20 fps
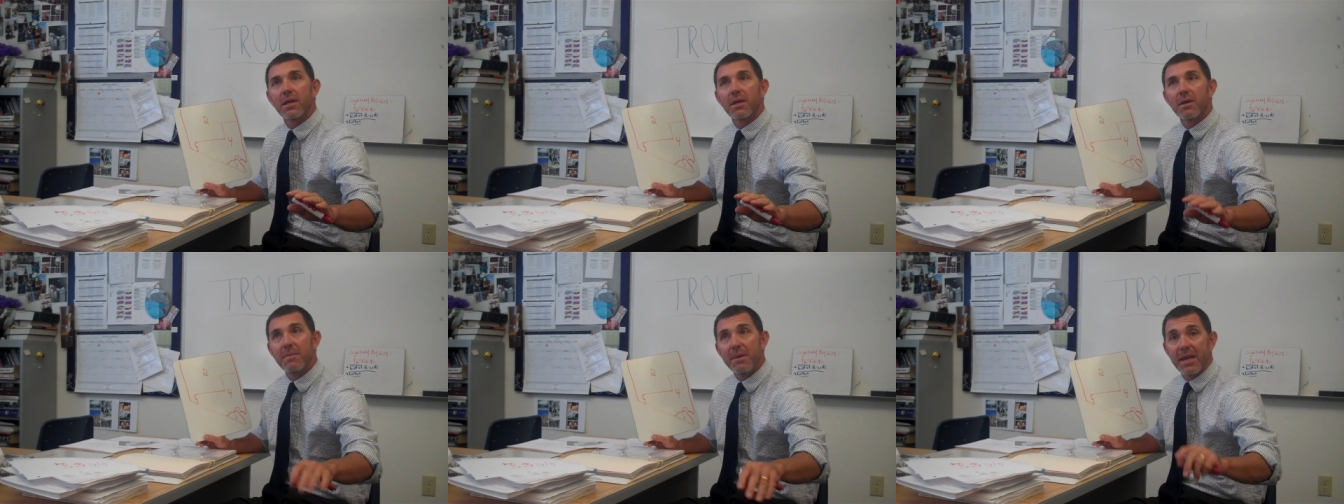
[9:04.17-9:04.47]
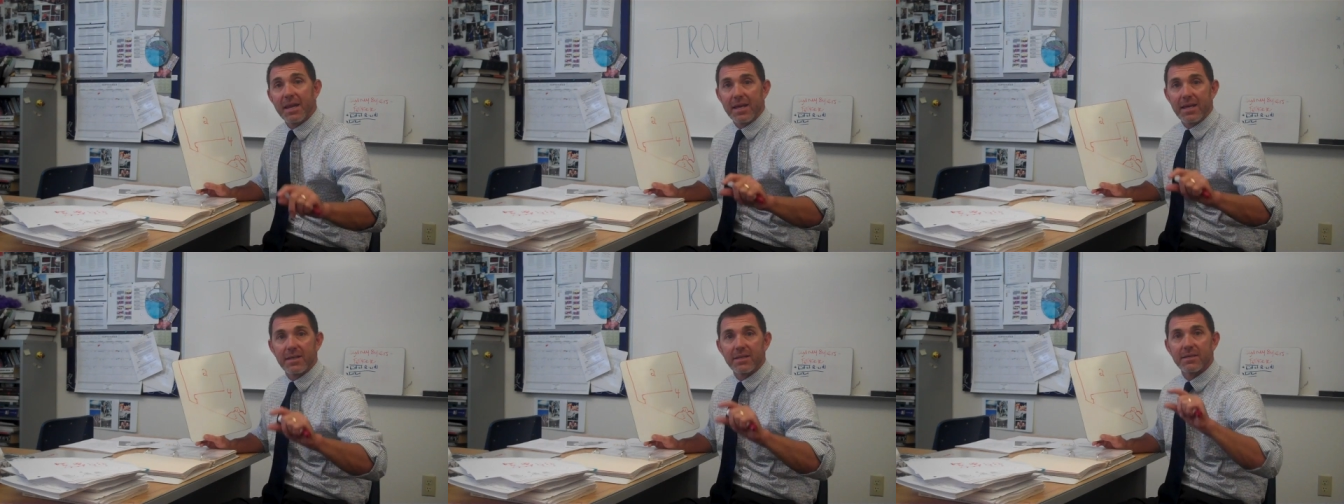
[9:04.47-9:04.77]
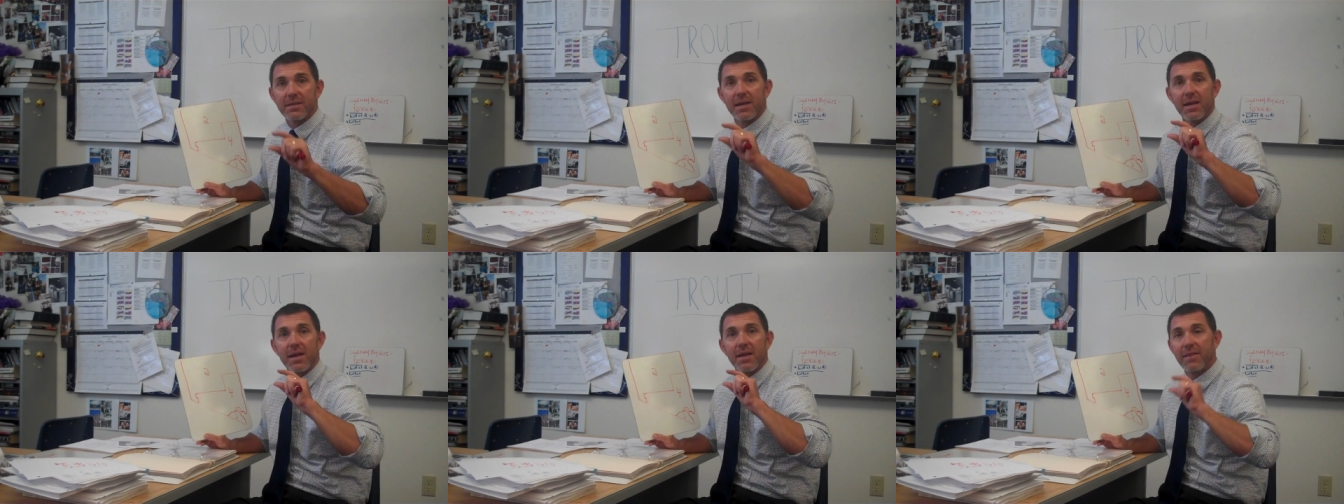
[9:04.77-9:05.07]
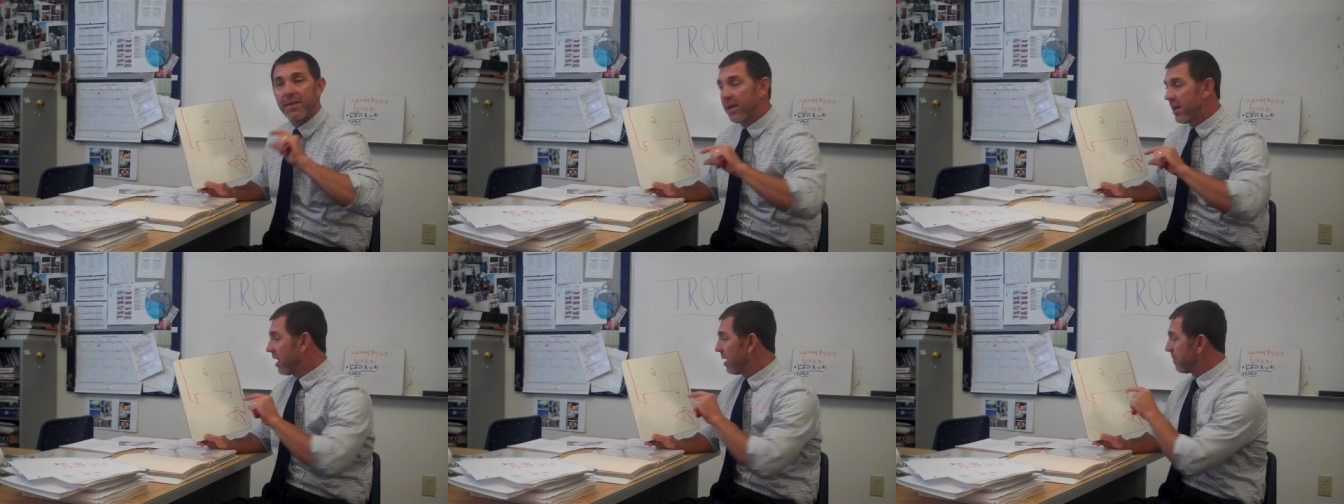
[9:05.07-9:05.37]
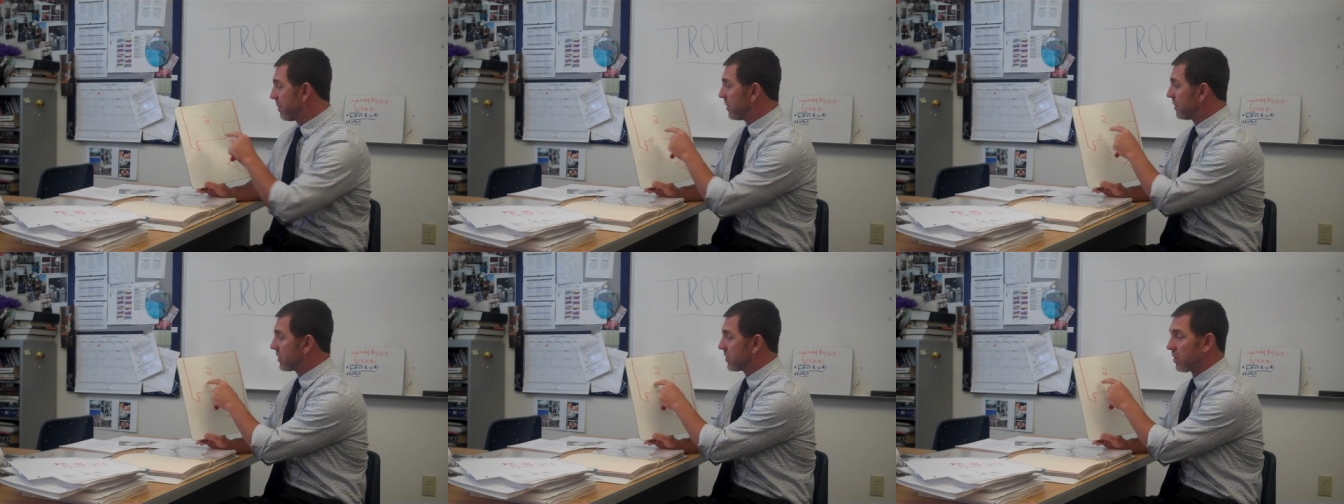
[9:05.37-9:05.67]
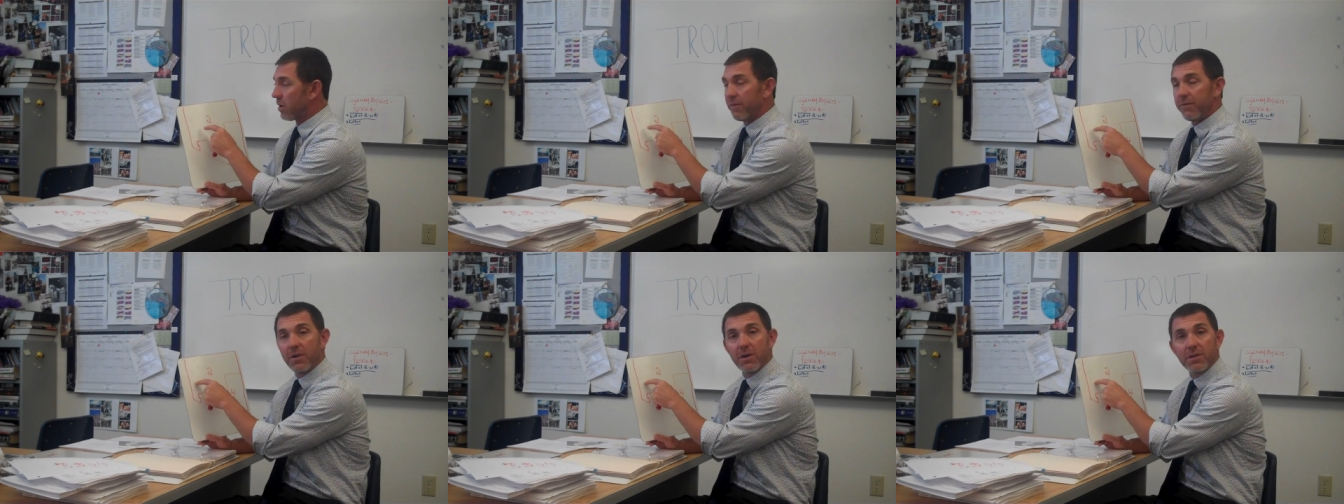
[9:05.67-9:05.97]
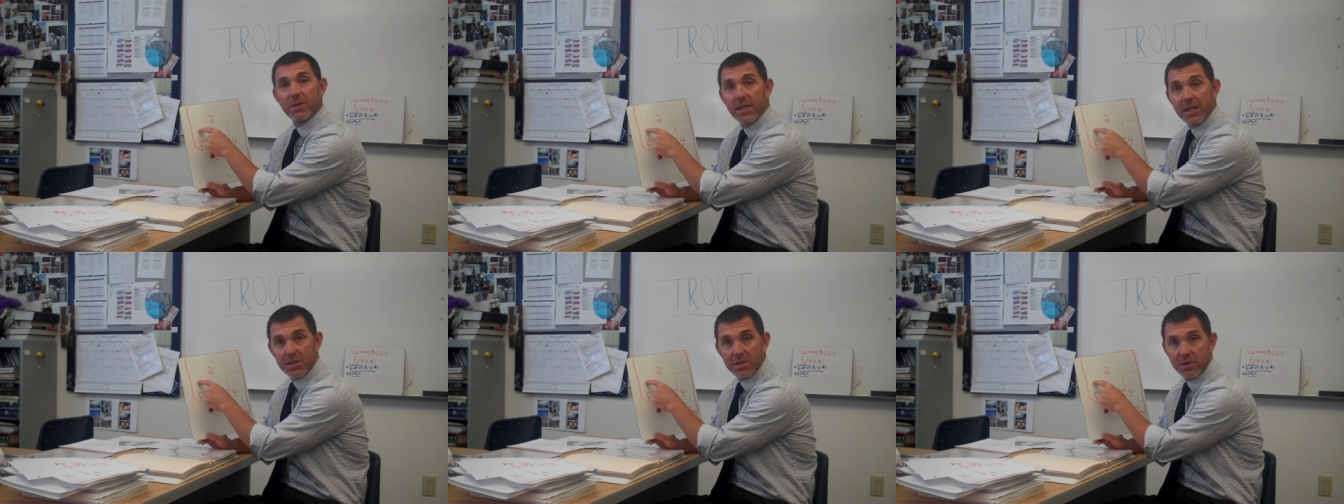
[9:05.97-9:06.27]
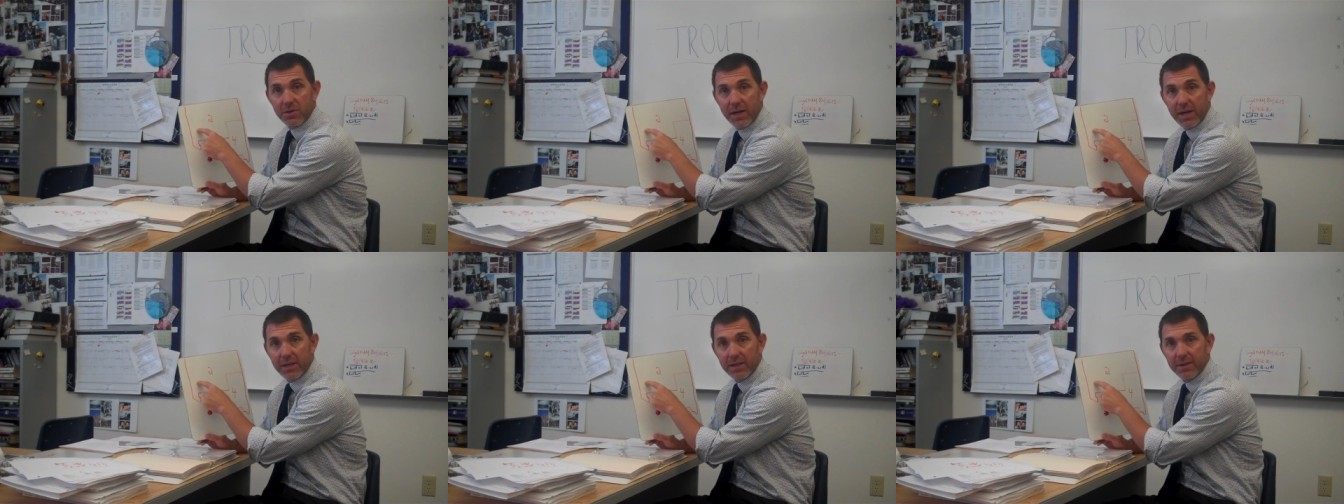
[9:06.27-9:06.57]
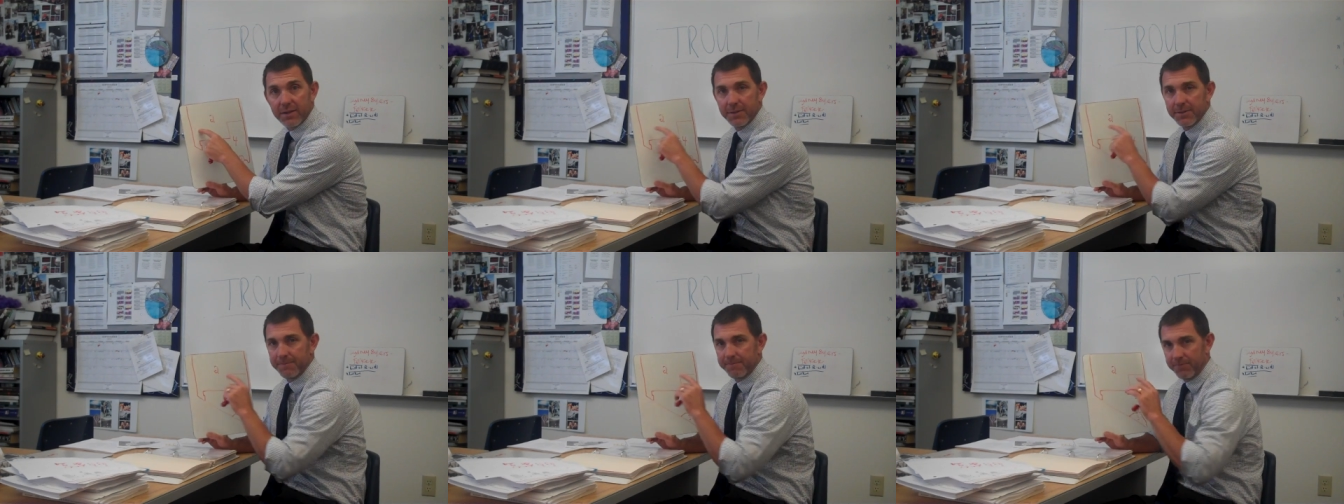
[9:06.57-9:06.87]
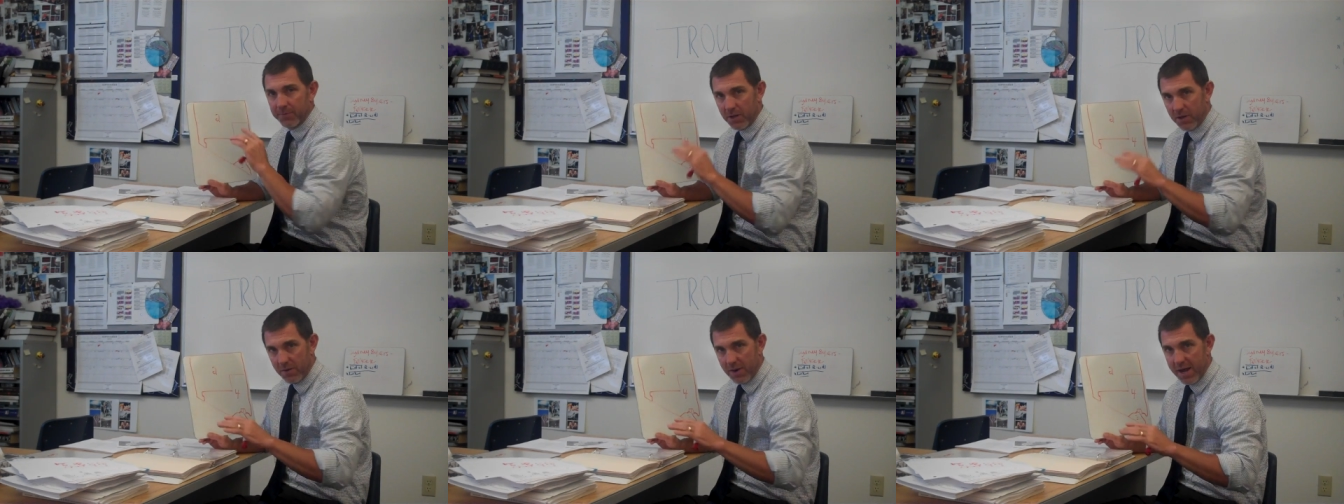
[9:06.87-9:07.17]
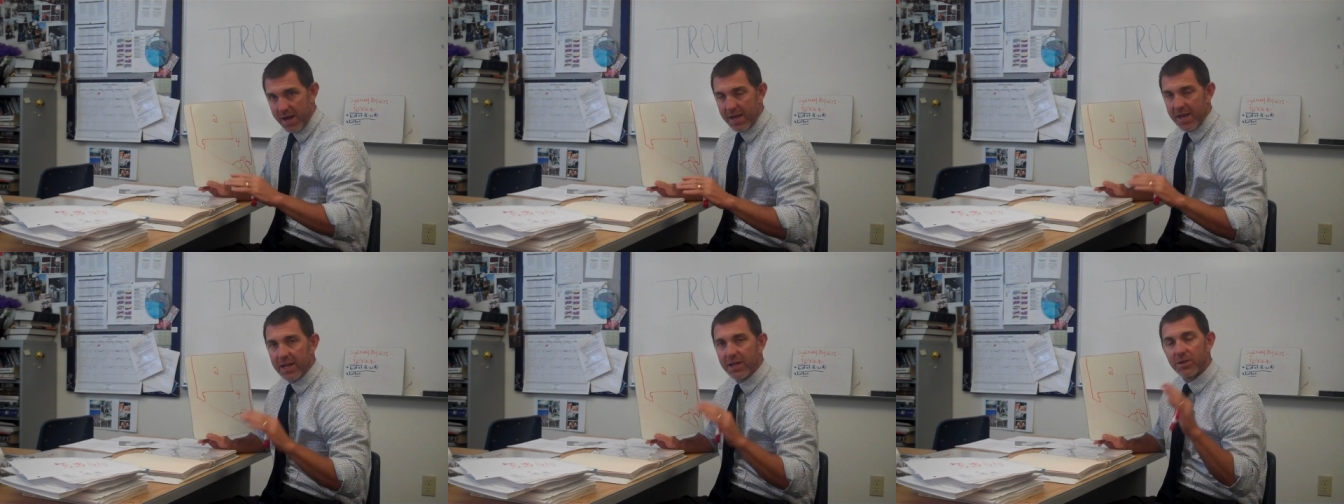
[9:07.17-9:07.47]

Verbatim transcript: committees that help you serve your district, all right?